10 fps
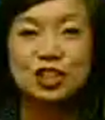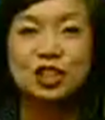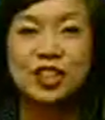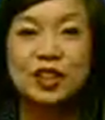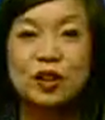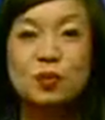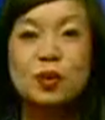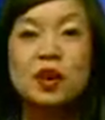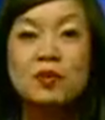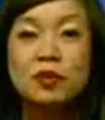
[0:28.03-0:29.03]
Shannon,
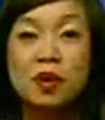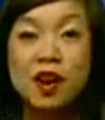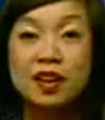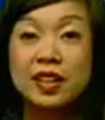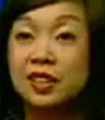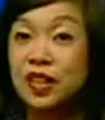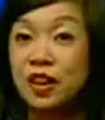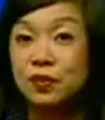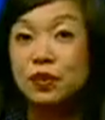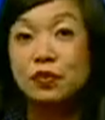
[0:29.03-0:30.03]
Rudolph Grahn and his
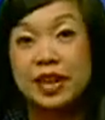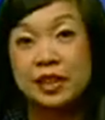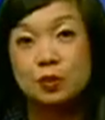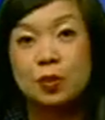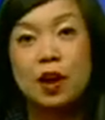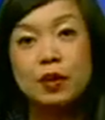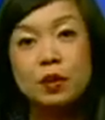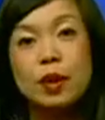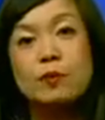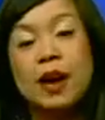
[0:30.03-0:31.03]
nephew Vance were on
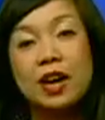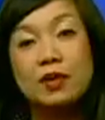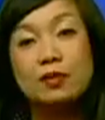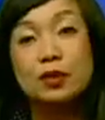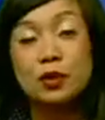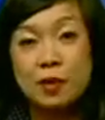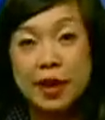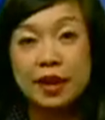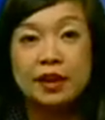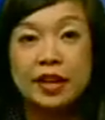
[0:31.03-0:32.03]
their way back to the
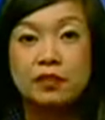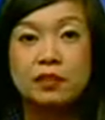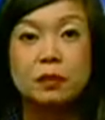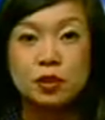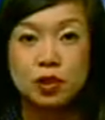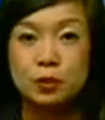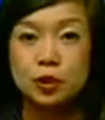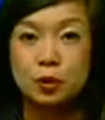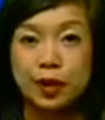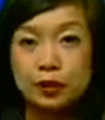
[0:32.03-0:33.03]
Bay Area from a trip
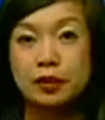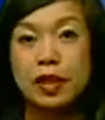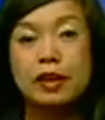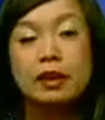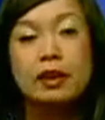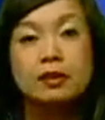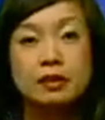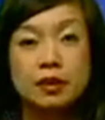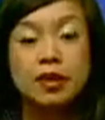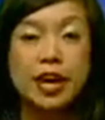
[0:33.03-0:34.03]
to Crater Lake
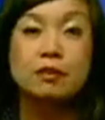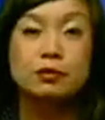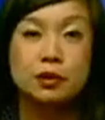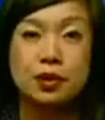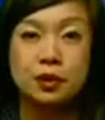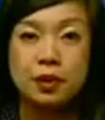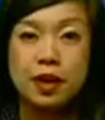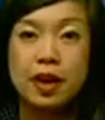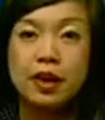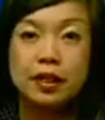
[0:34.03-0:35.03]
Sunday afternoon.
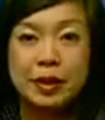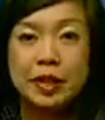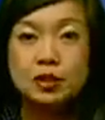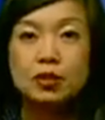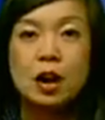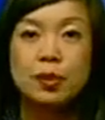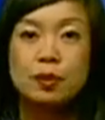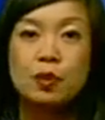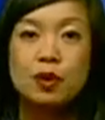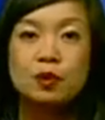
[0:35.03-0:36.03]
They made a stop at
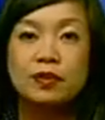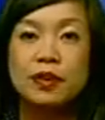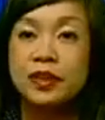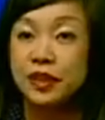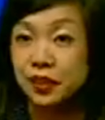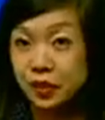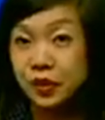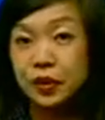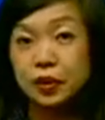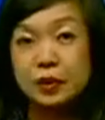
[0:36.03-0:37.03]
the Rogue River near
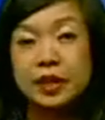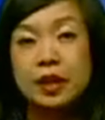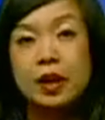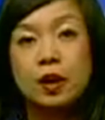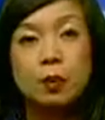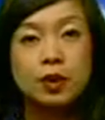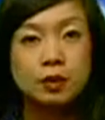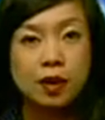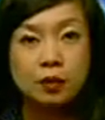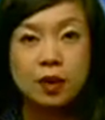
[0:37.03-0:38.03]
Union Creek where
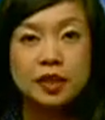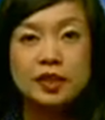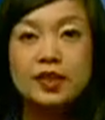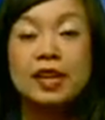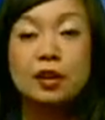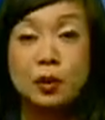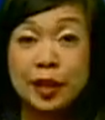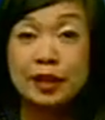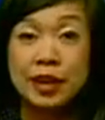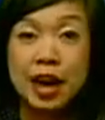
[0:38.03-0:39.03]
Grahn wanted to take a
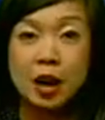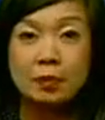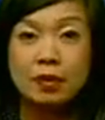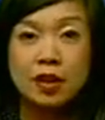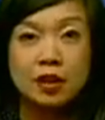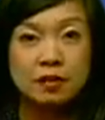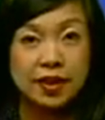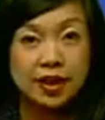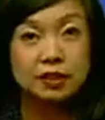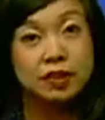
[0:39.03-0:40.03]
quick nap.
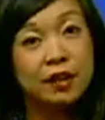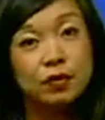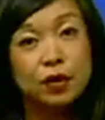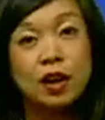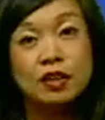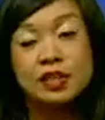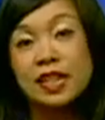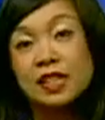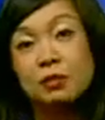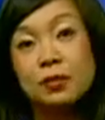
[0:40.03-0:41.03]
Vance left the car to
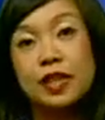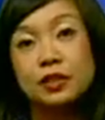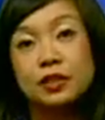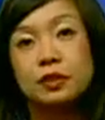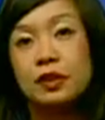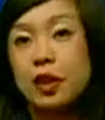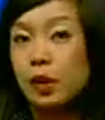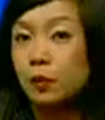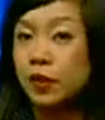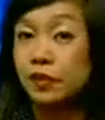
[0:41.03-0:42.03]
take some pictures,
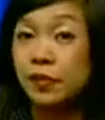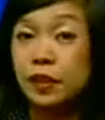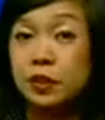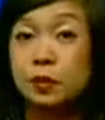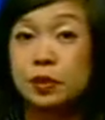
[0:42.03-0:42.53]
and when he failed to